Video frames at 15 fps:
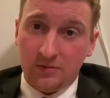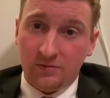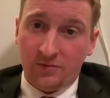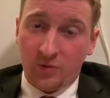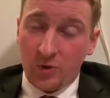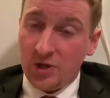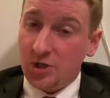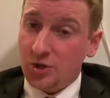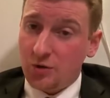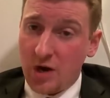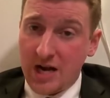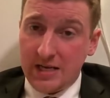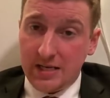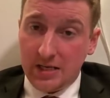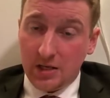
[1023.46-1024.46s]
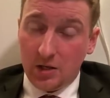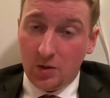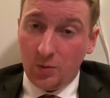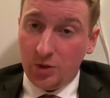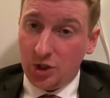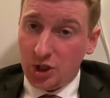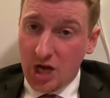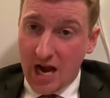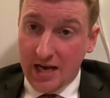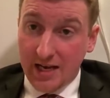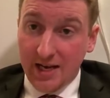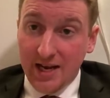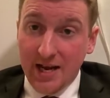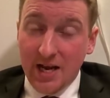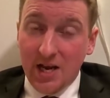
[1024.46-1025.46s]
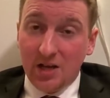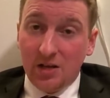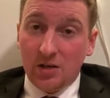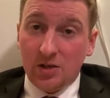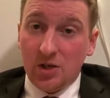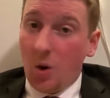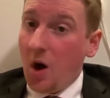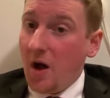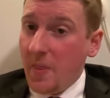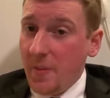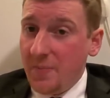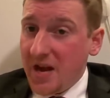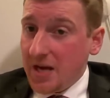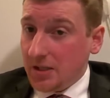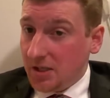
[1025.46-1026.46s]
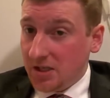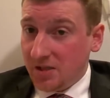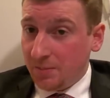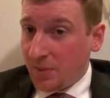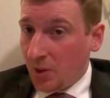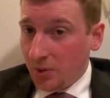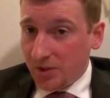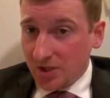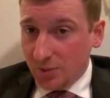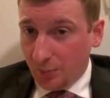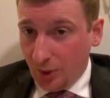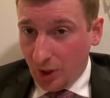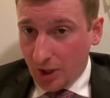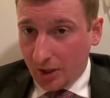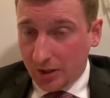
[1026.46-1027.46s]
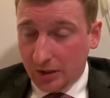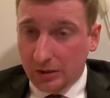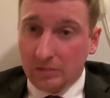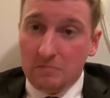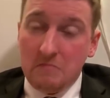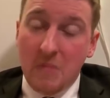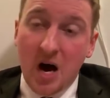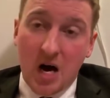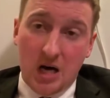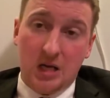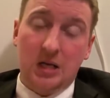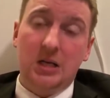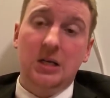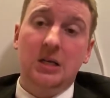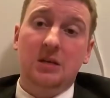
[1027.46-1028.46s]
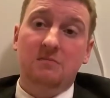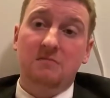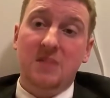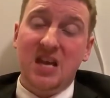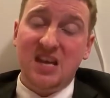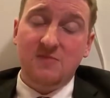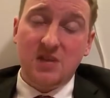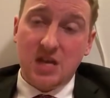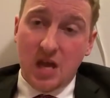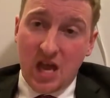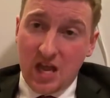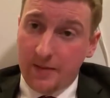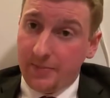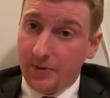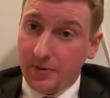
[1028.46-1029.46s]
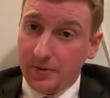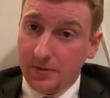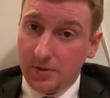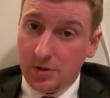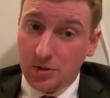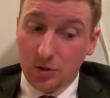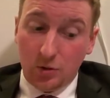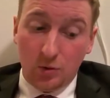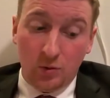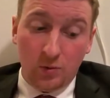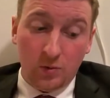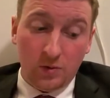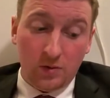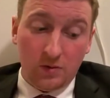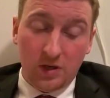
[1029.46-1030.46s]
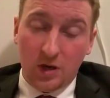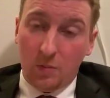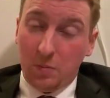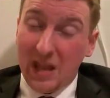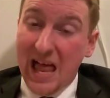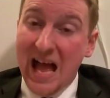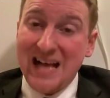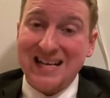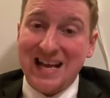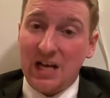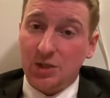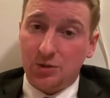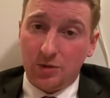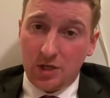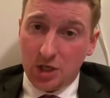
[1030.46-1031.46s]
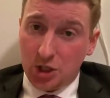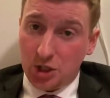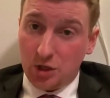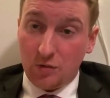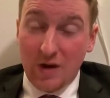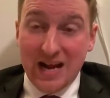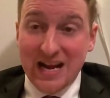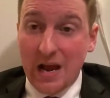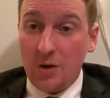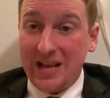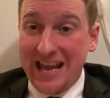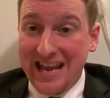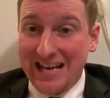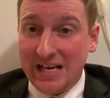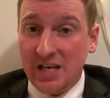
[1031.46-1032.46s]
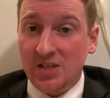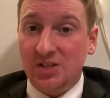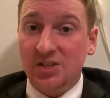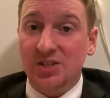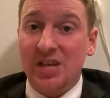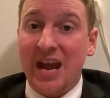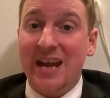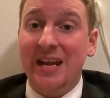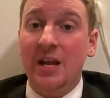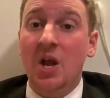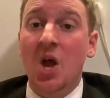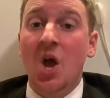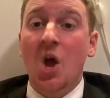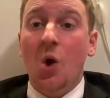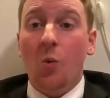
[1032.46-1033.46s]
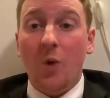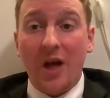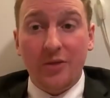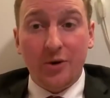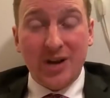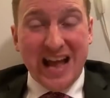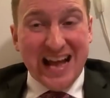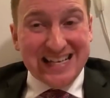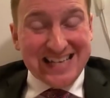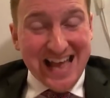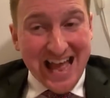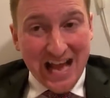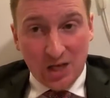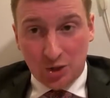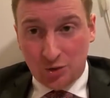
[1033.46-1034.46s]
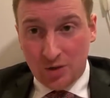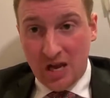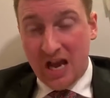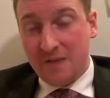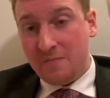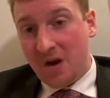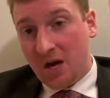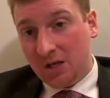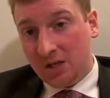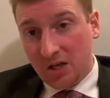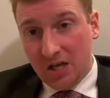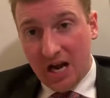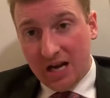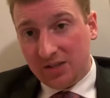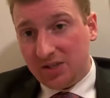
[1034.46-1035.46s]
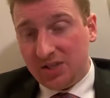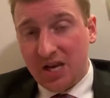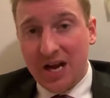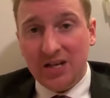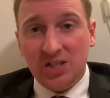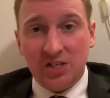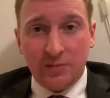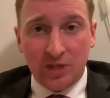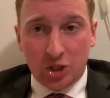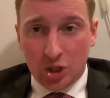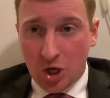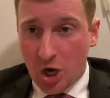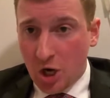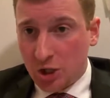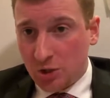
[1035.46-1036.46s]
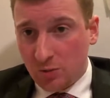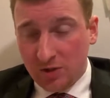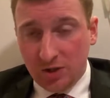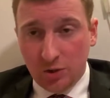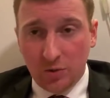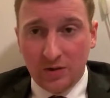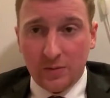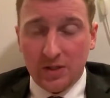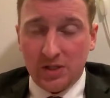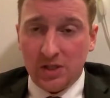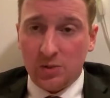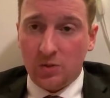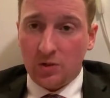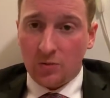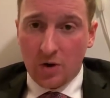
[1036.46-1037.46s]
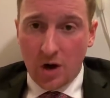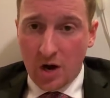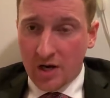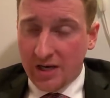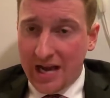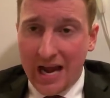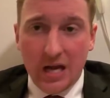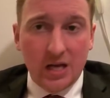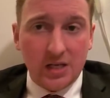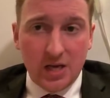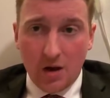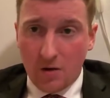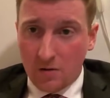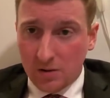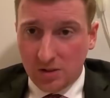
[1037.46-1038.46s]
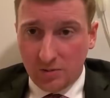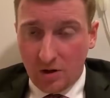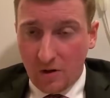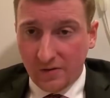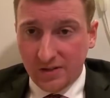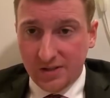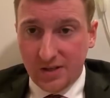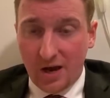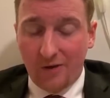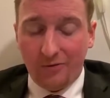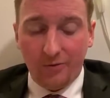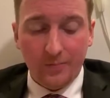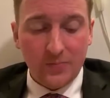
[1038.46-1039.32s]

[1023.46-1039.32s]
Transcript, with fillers: for his trade deal with China. So on the basis of Bolton's book, Meng may be able to, you know, block extradition. Right now, Canada is deciding whether or not to extradite Meng to the United States to be charged with doing business with Iran and aiding terrorism and all this stuff.